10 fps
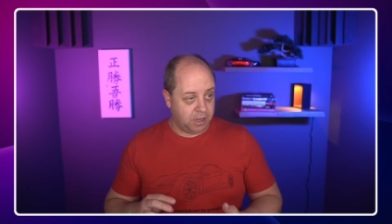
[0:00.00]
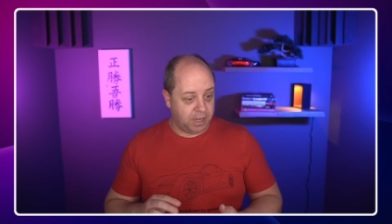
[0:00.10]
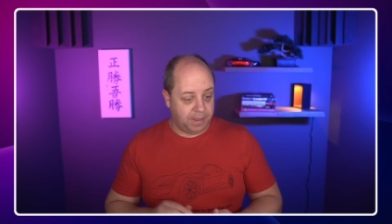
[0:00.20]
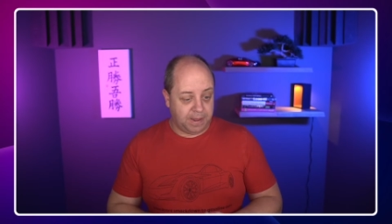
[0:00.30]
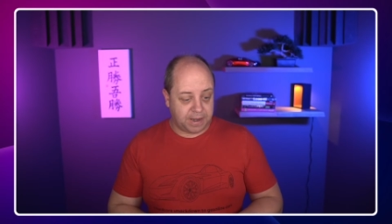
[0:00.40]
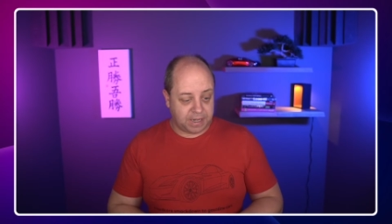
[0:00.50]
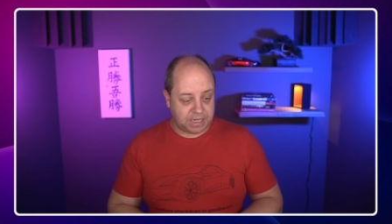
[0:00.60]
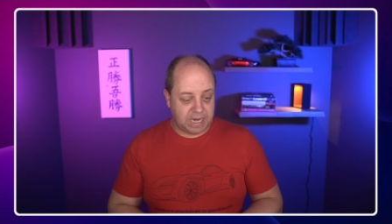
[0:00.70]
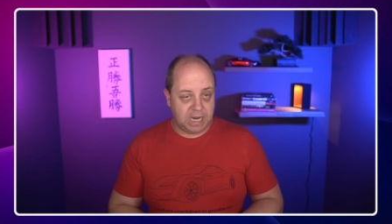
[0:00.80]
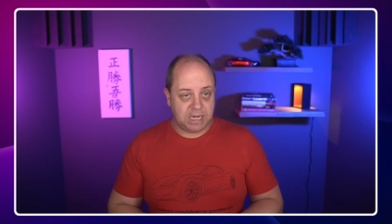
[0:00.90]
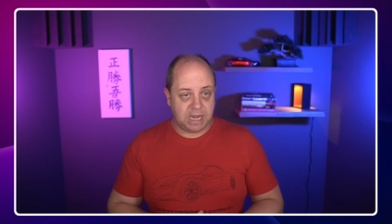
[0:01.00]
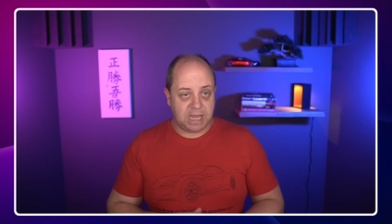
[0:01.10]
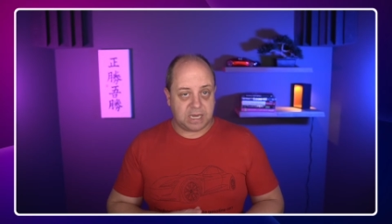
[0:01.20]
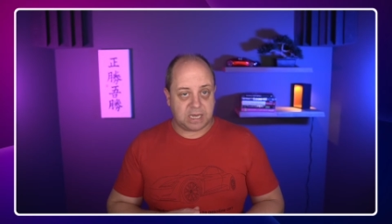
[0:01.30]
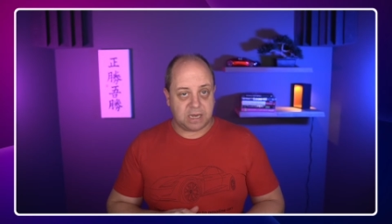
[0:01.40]
another thing
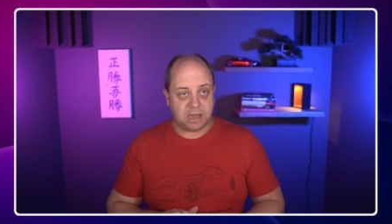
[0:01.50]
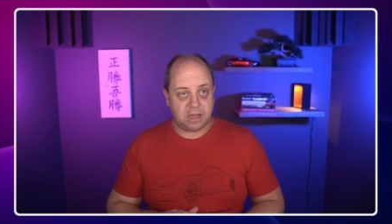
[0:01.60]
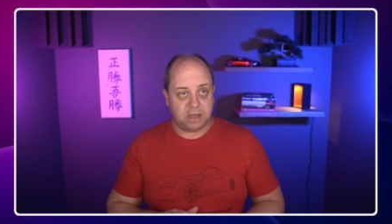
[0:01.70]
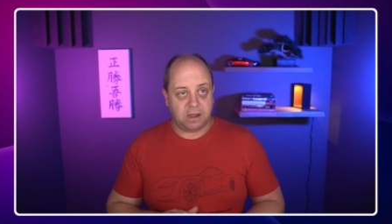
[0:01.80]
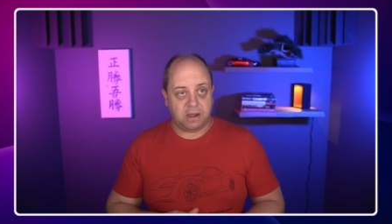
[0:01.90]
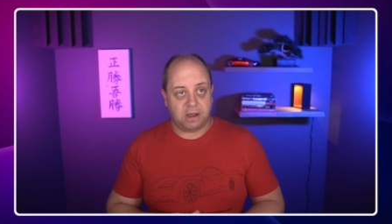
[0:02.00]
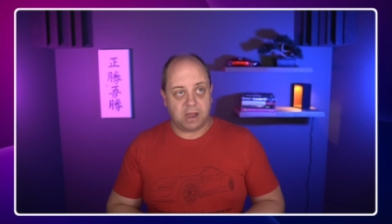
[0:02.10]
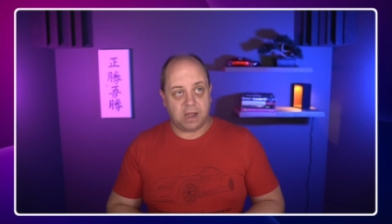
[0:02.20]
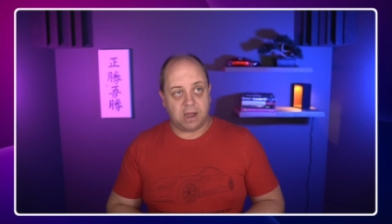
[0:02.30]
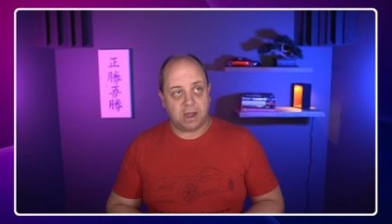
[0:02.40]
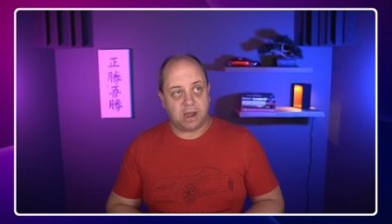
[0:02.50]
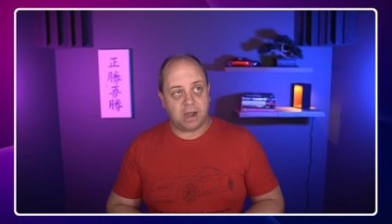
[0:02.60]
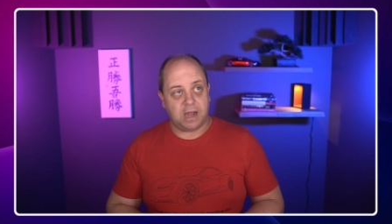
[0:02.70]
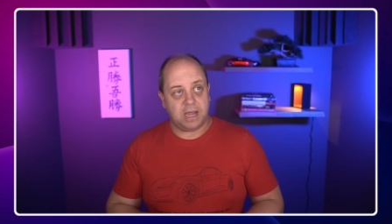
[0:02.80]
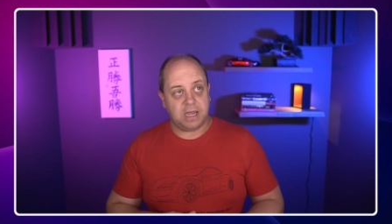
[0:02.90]
that uh,
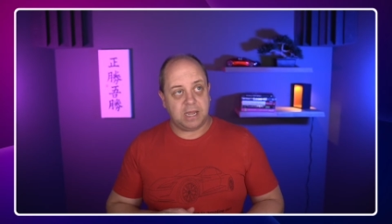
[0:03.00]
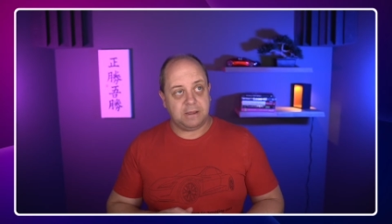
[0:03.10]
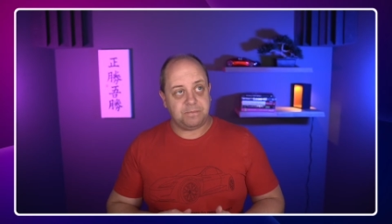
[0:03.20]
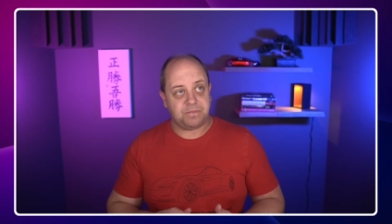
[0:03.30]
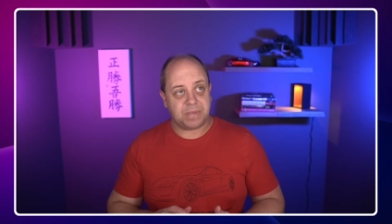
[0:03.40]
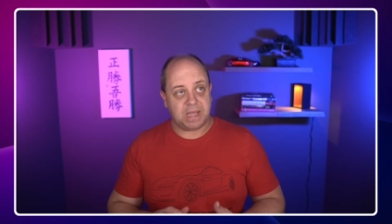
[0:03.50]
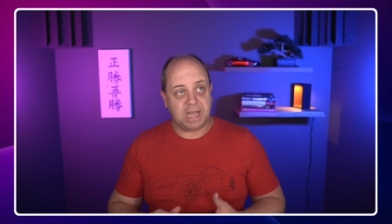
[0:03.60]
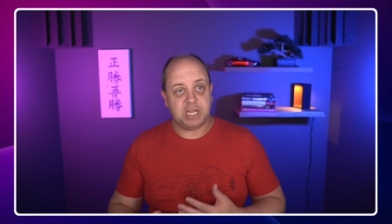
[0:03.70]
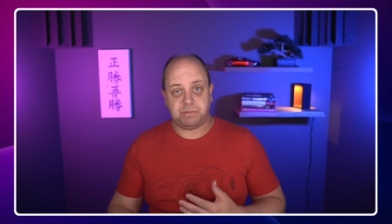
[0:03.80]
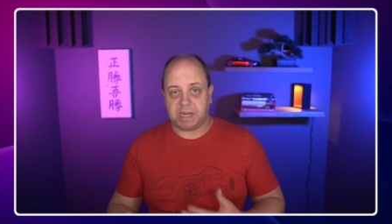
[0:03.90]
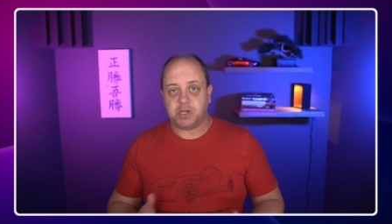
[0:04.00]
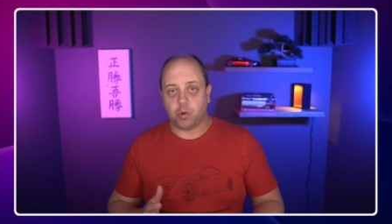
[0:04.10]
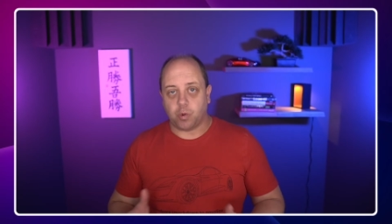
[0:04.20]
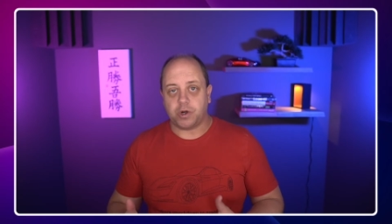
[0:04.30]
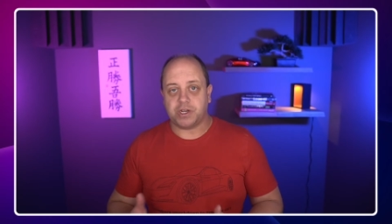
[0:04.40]
I expect the
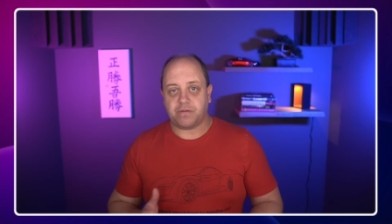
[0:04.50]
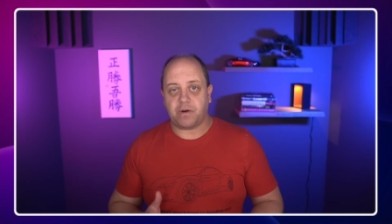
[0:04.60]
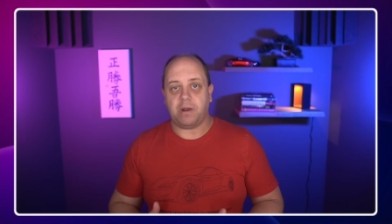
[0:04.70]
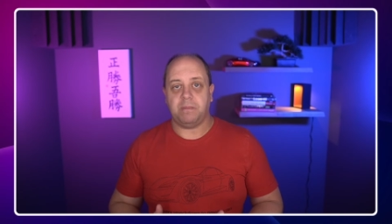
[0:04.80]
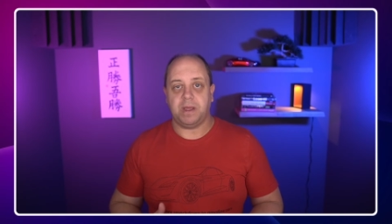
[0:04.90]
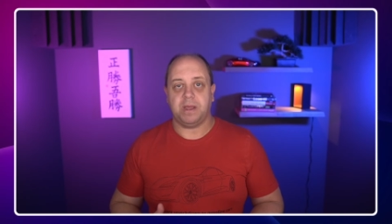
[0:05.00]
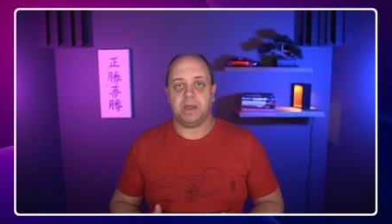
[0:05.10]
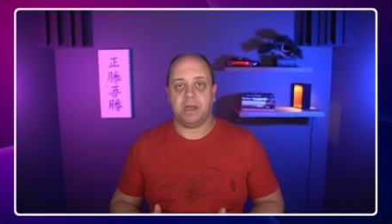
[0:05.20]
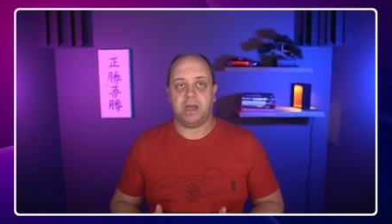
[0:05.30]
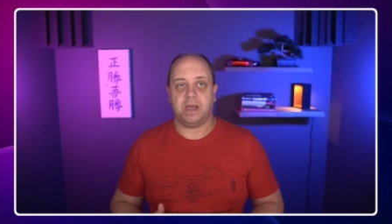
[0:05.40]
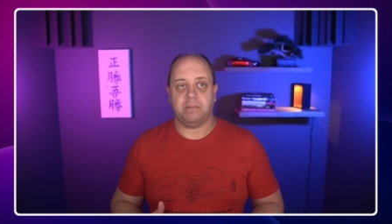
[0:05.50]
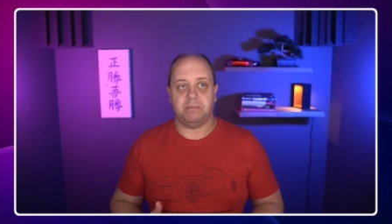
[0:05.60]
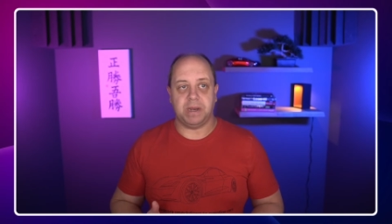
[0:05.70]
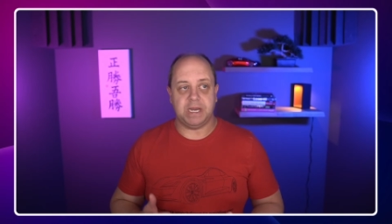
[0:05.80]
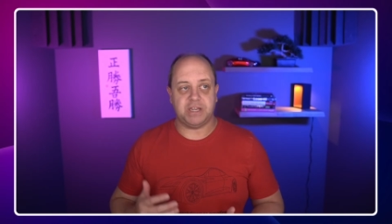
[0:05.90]
worst from, uh,
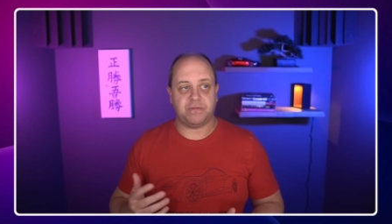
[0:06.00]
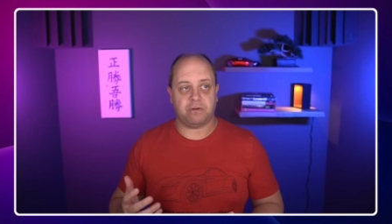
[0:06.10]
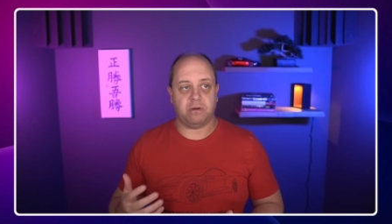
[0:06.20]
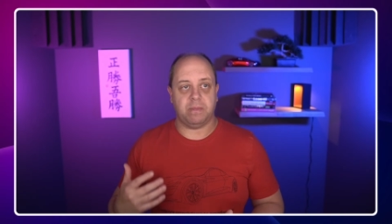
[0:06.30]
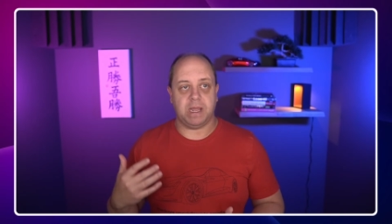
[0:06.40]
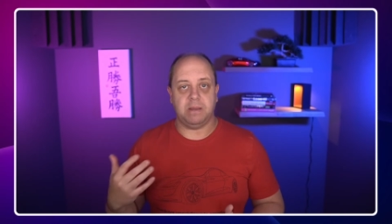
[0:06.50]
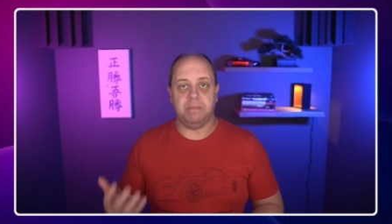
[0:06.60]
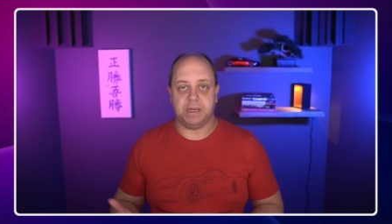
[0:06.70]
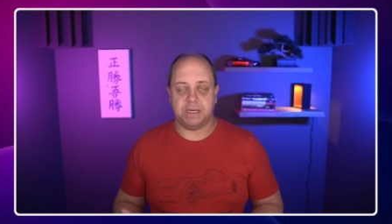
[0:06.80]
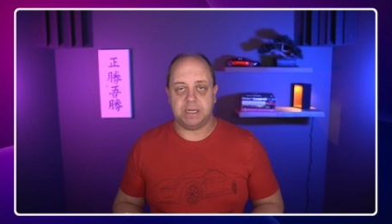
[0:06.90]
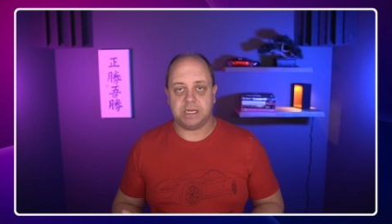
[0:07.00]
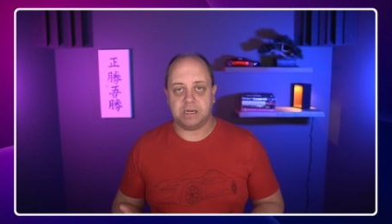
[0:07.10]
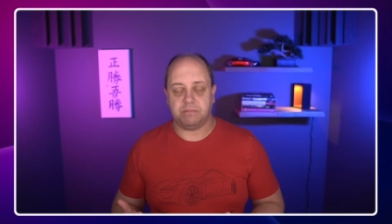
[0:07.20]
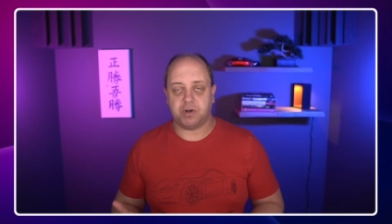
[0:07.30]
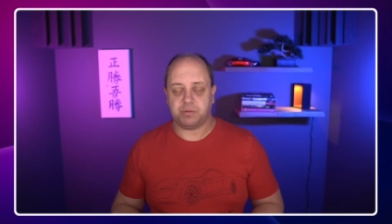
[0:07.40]
but it's from a
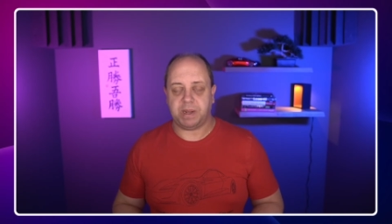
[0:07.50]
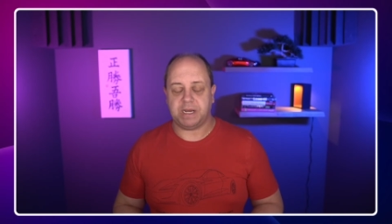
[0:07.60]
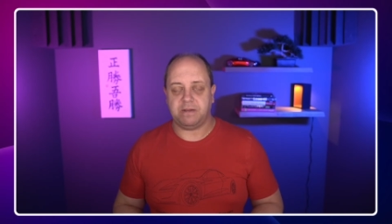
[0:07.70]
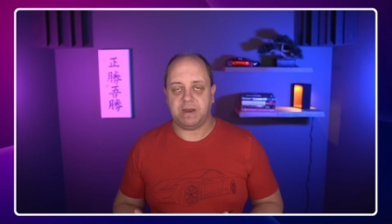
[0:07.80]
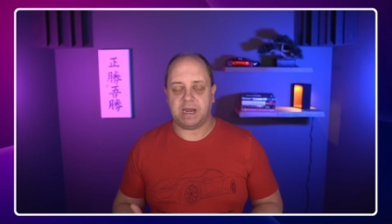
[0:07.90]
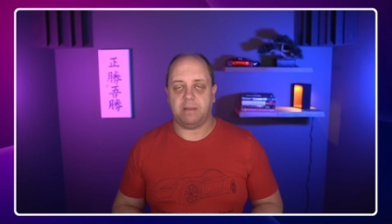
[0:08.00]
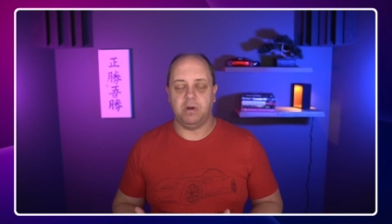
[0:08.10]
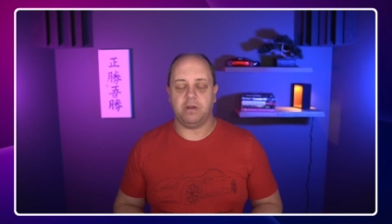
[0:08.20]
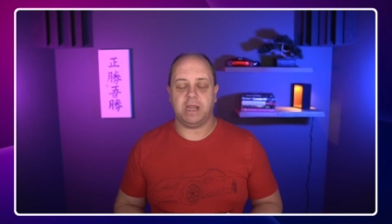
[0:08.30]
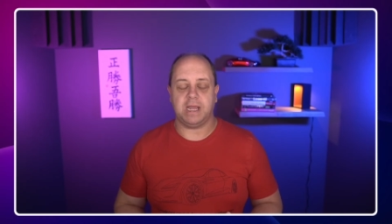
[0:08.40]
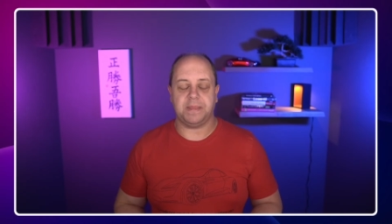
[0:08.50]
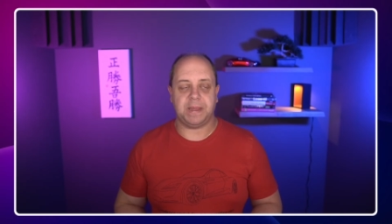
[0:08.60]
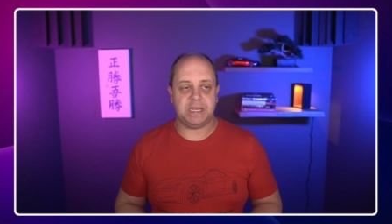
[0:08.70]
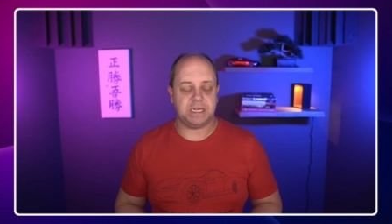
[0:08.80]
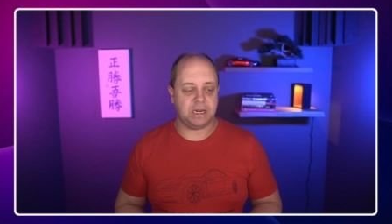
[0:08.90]
business perspective that I'm looking at
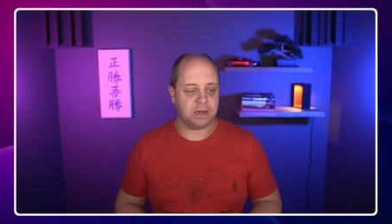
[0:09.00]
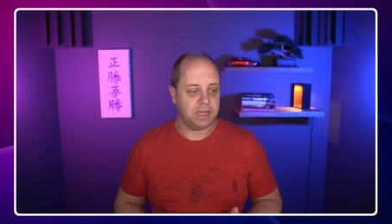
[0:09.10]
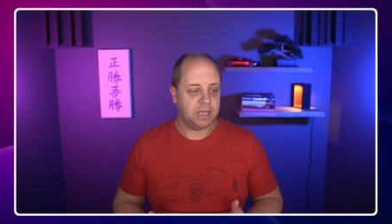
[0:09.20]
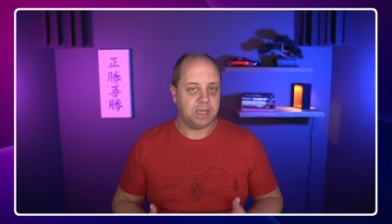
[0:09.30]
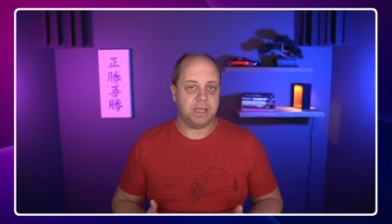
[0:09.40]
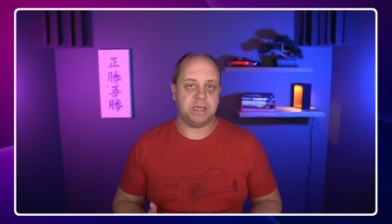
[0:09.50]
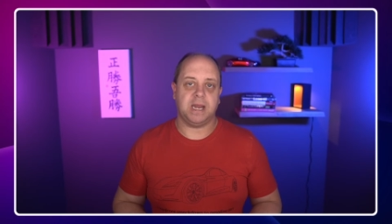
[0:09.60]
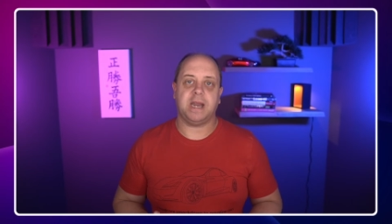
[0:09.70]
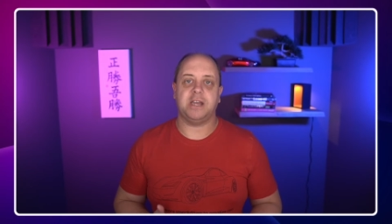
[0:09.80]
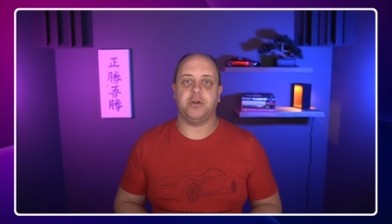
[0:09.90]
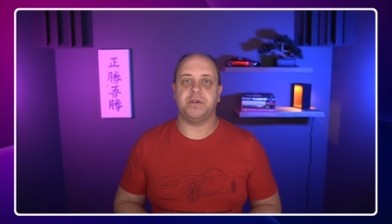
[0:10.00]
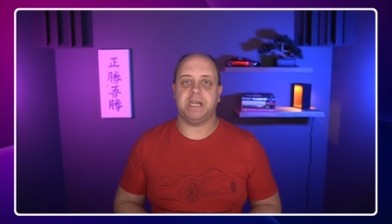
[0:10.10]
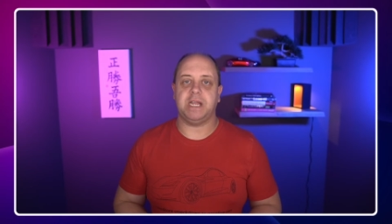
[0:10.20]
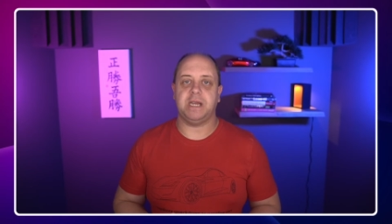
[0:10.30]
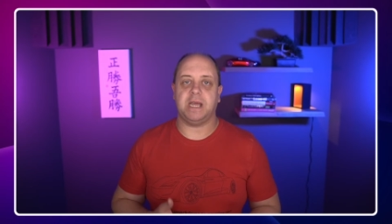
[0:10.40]
things here, is that I don't
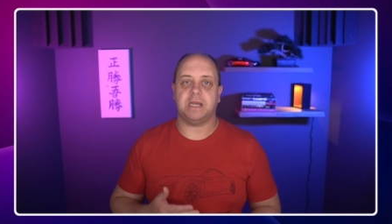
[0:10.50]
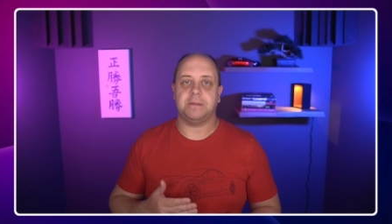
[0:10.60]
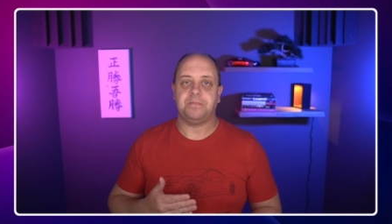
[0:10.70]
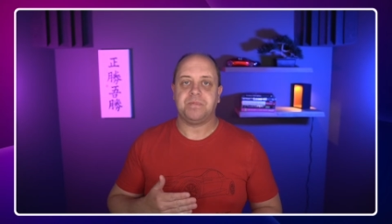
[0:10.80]
think that